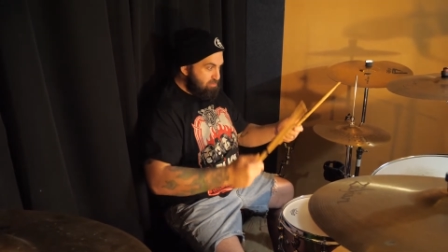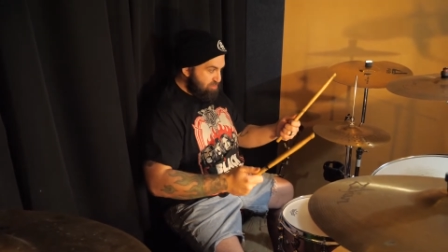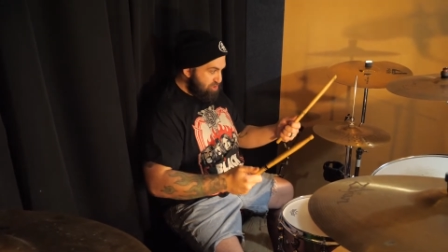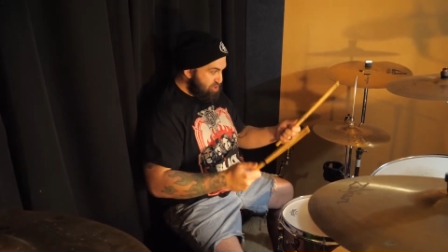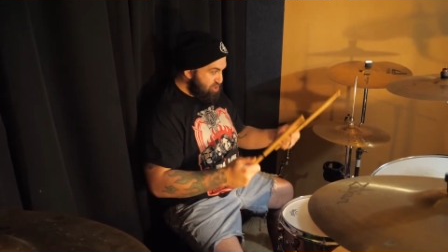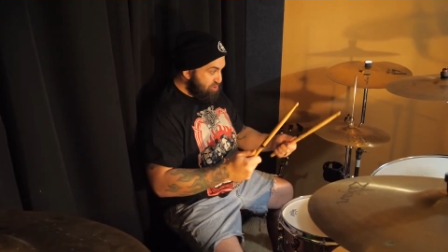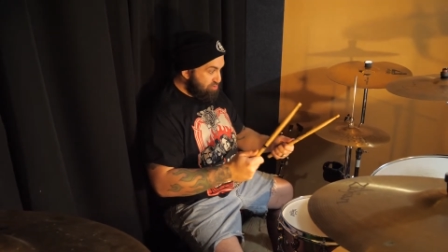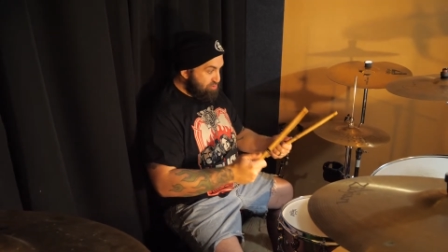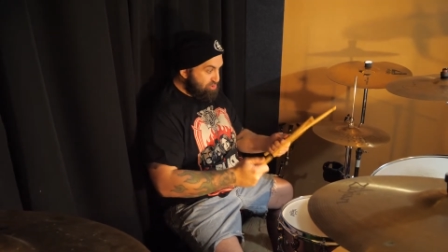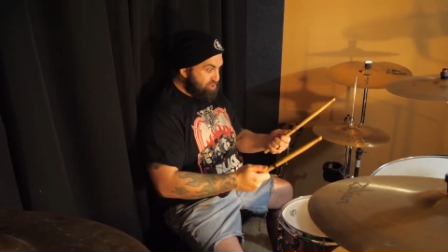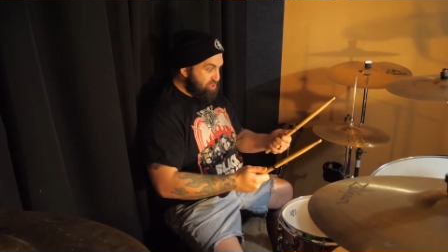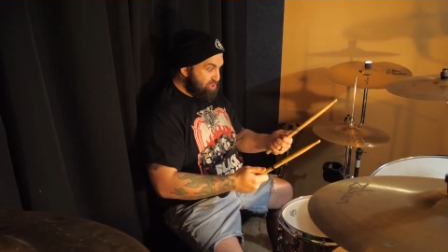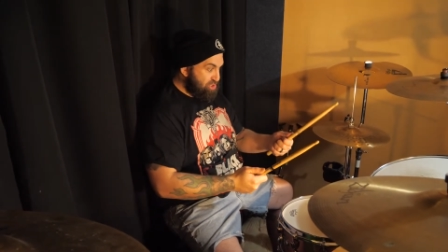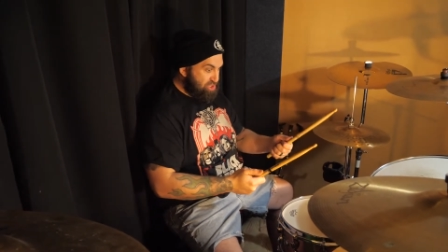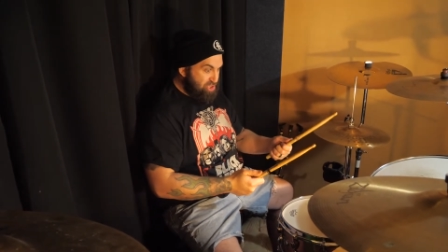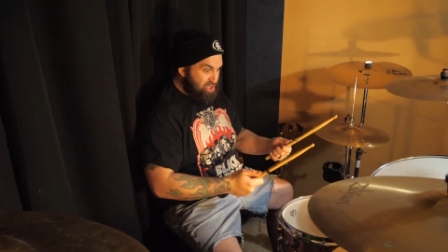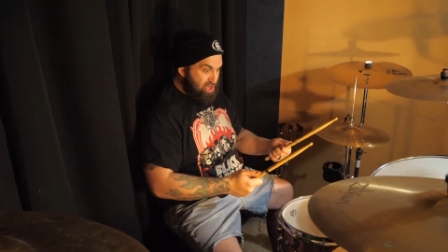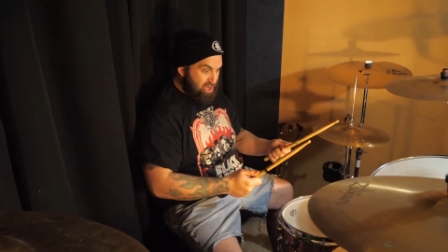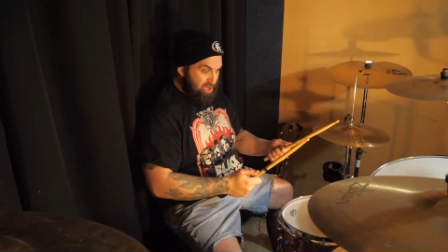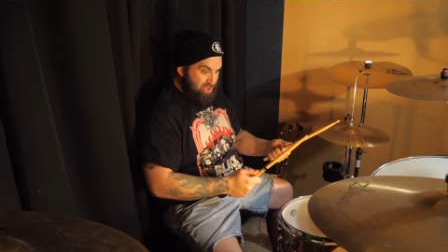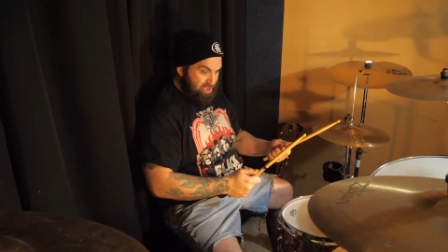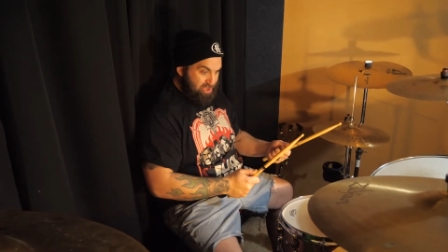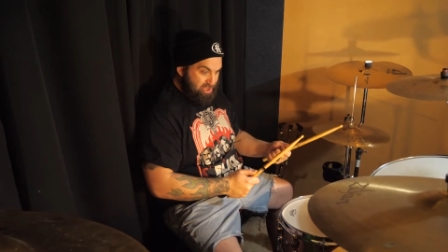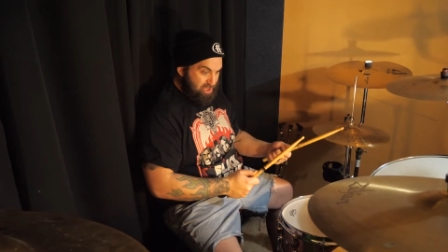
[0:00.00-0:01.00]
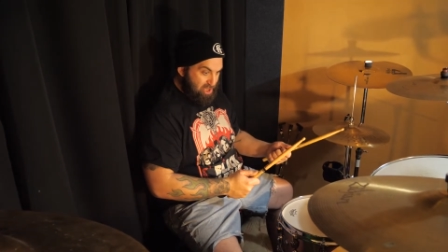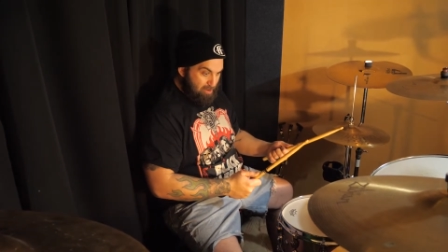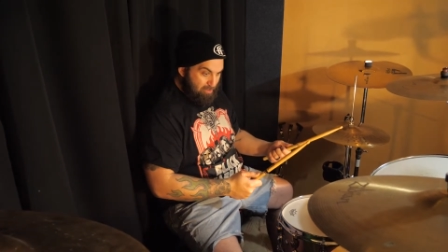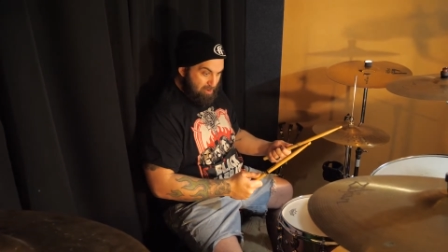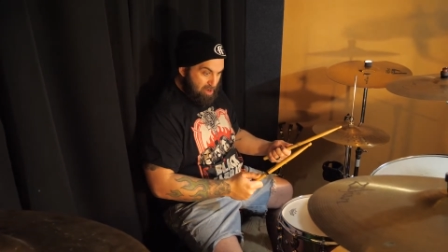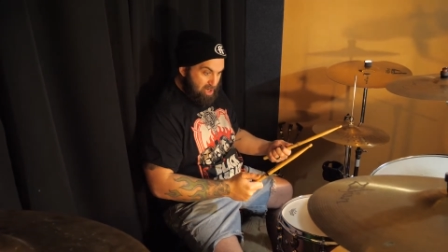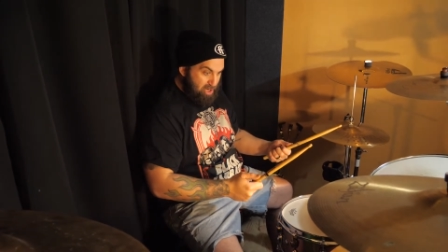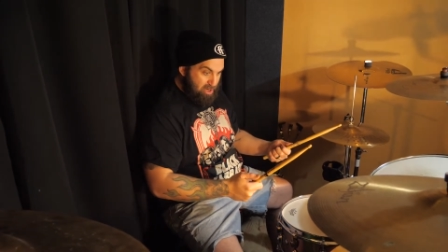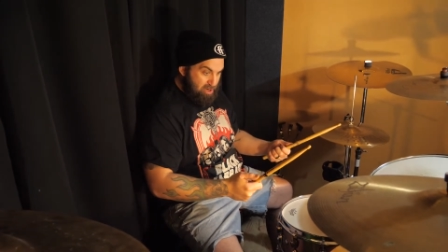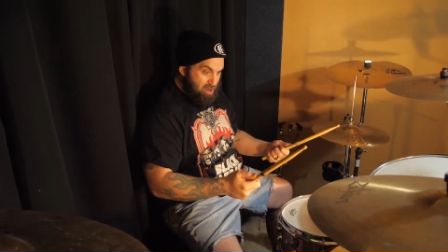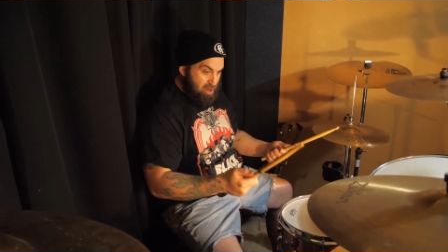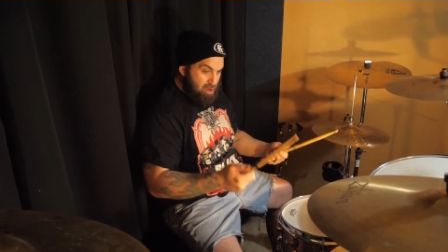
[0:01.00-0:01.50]
used to sticks. I
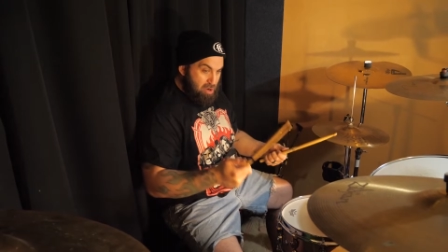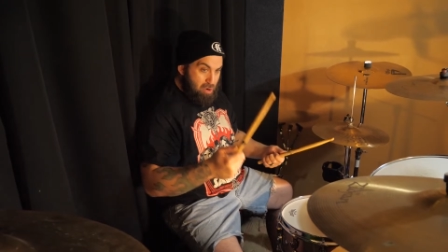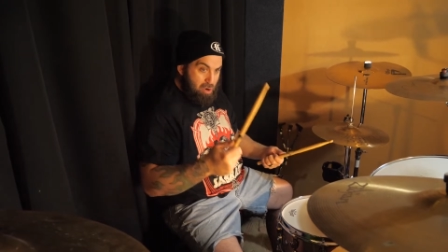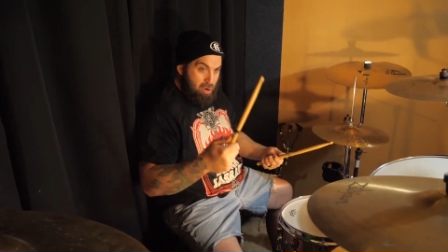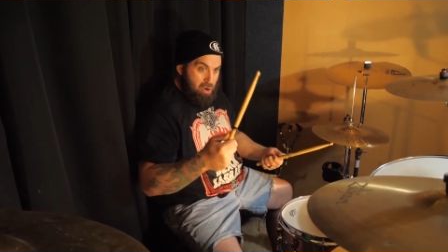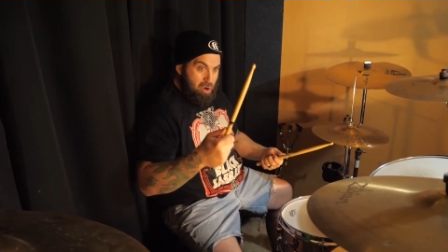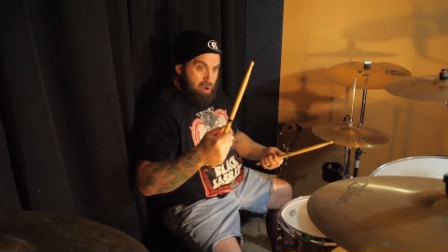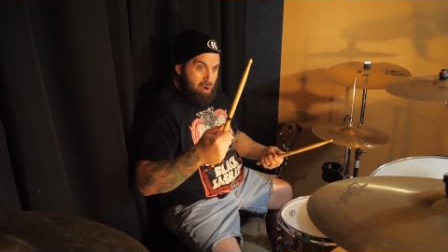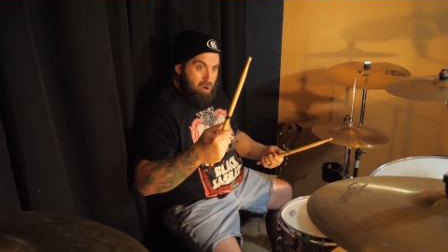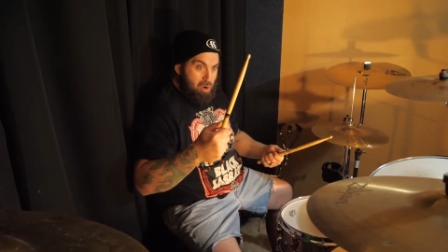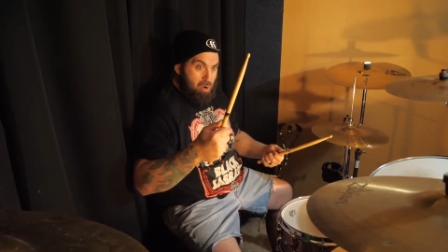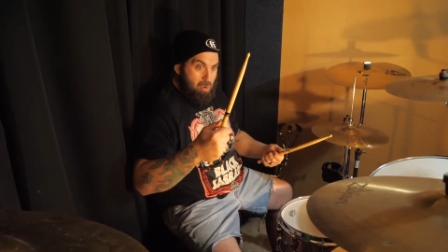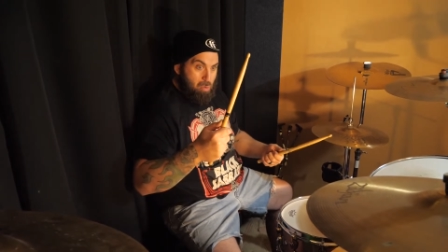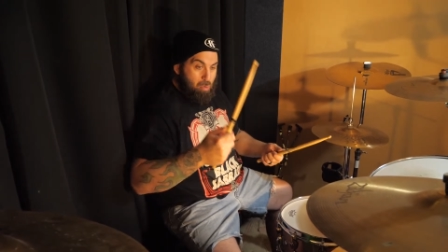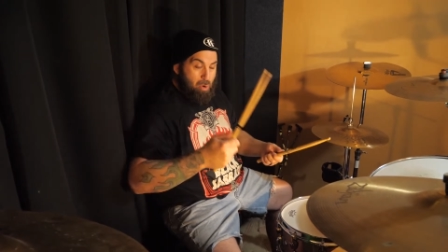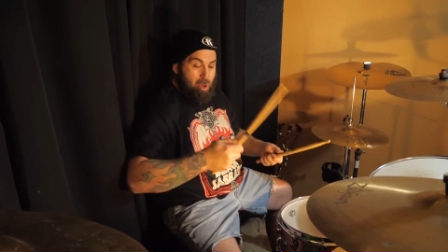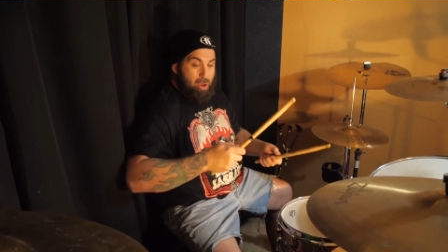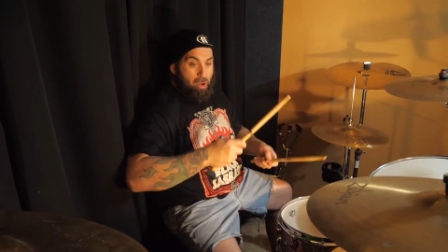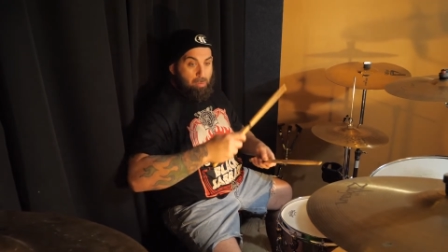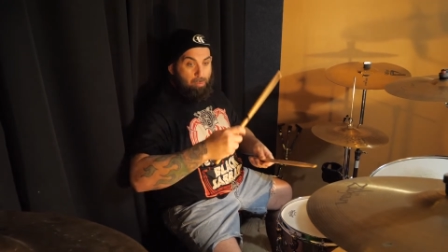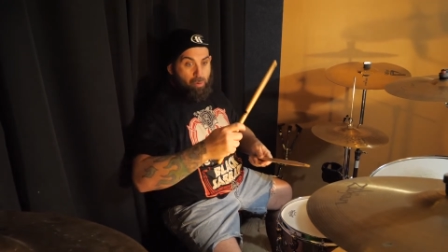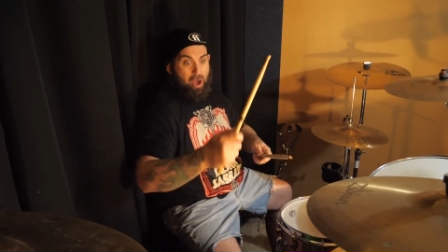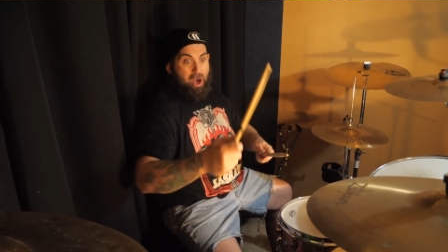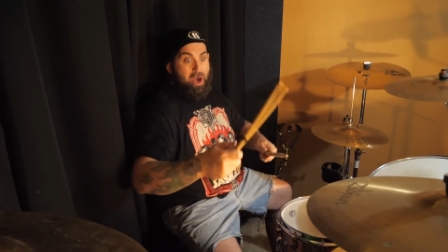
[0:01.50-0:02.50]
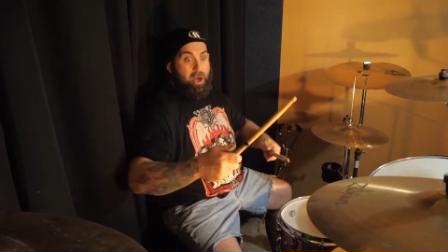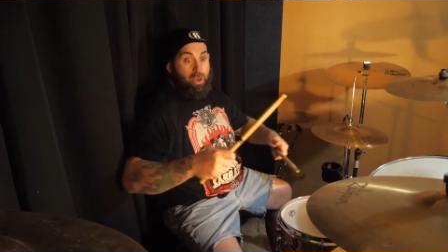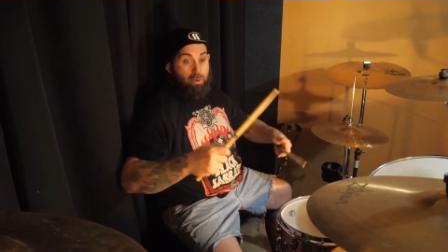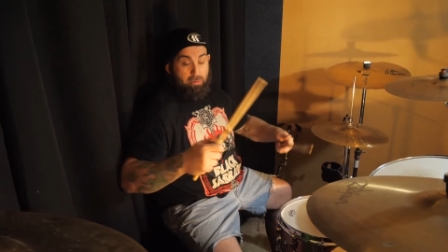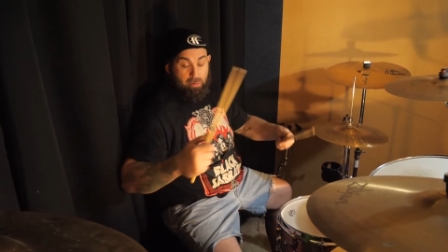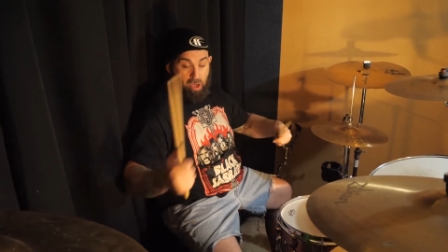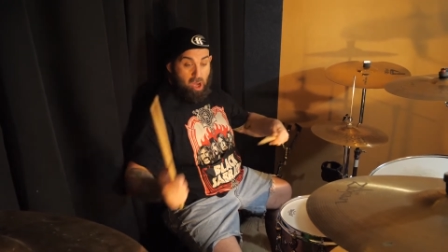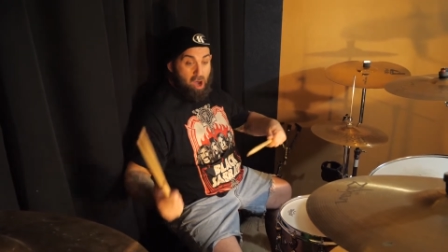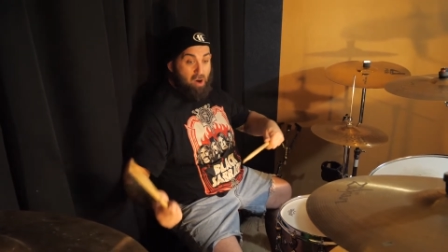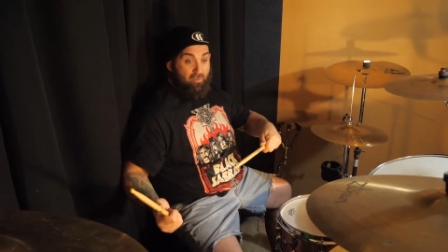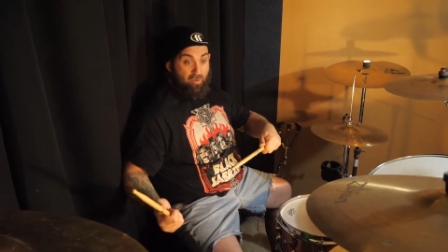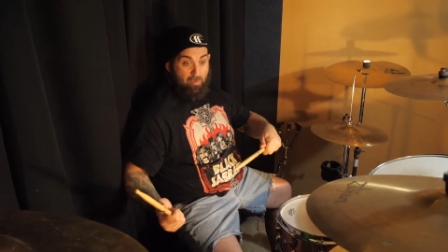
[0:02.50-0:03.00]
mean, when I play
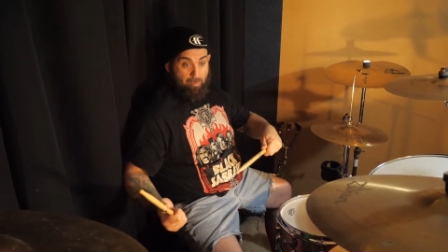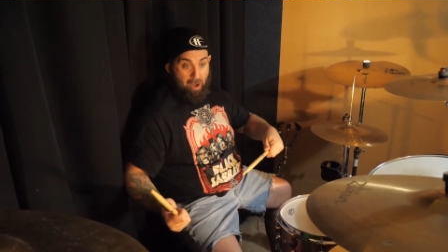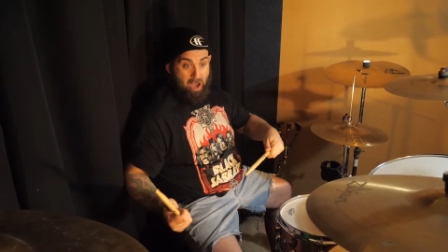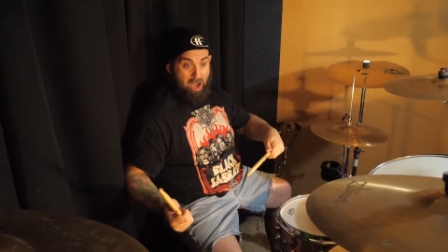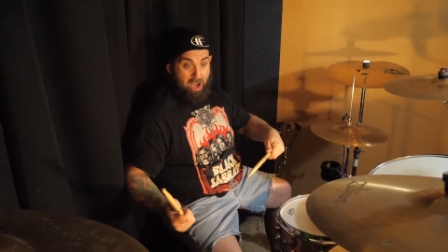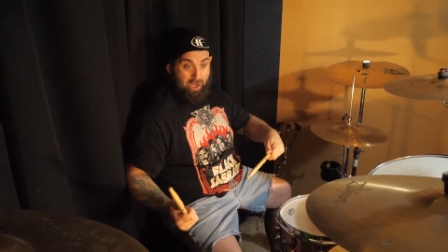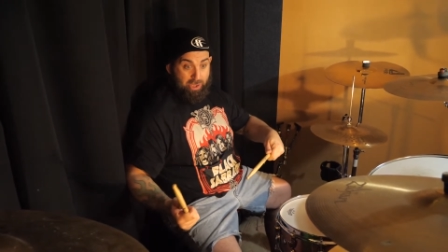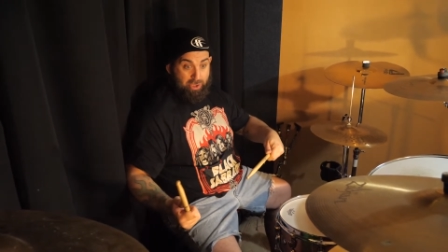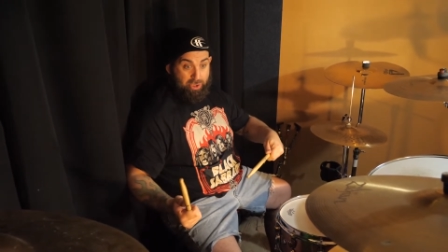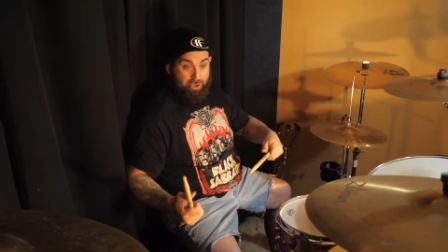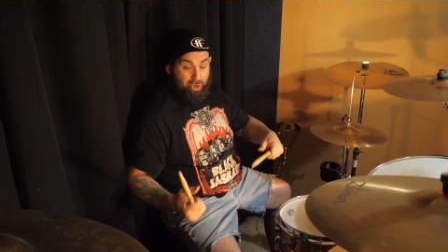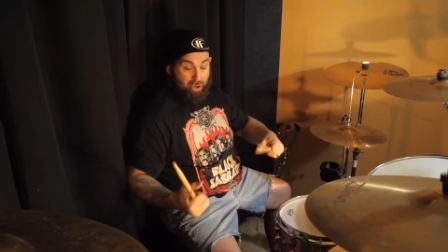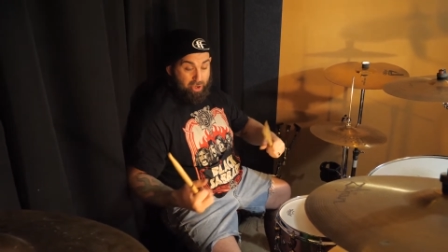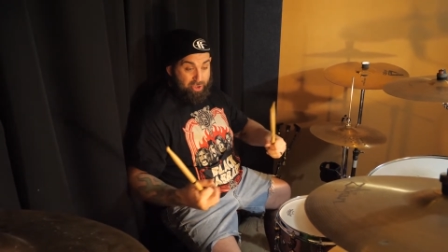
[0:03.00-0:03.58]
in other bands,